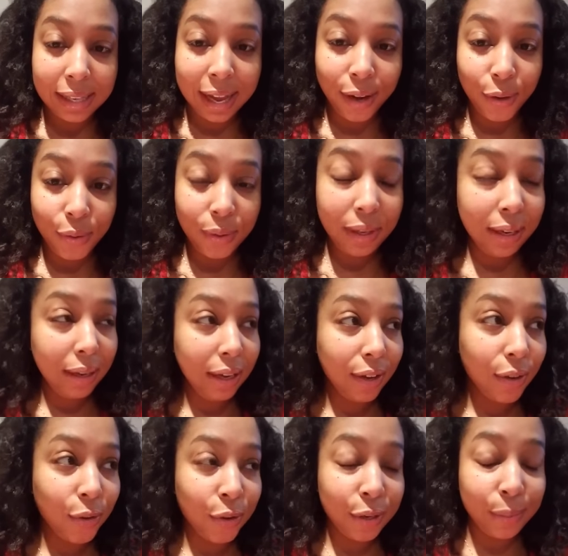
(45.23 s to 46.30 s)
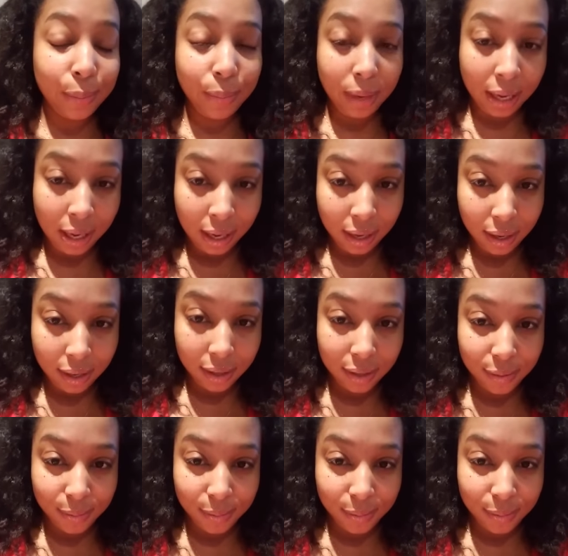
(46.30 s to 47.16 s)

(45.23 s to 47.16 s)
not only on me,